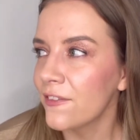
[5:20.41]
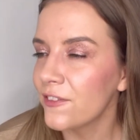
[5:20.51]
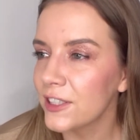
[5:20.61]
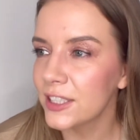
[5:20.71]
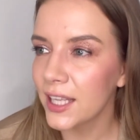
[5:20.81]

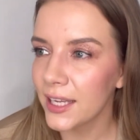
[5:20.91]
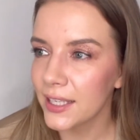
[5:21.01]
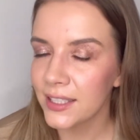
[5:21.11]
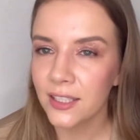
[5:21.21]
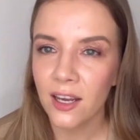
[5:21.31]
feel
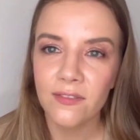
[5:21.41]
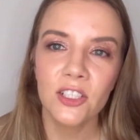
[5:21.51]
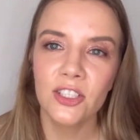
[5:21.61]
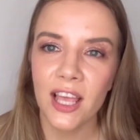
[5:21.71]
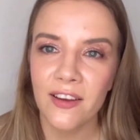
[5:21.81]
that it
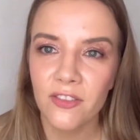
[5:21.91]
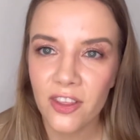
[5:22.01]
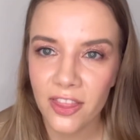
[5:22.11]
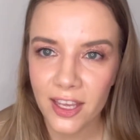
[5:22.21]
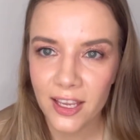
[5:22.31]
covers
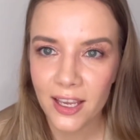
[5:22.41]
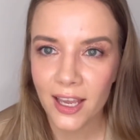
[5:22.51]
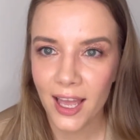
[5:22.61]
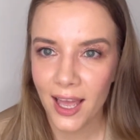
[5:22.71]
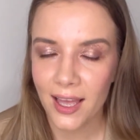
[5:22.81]

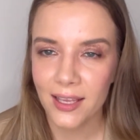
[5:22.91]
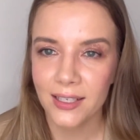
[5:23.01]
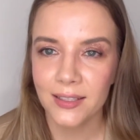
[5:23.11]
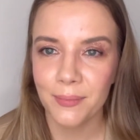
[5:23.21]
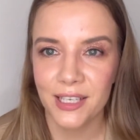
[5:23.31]
everything
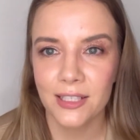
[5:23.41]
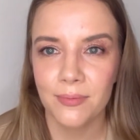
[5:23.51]
and it makes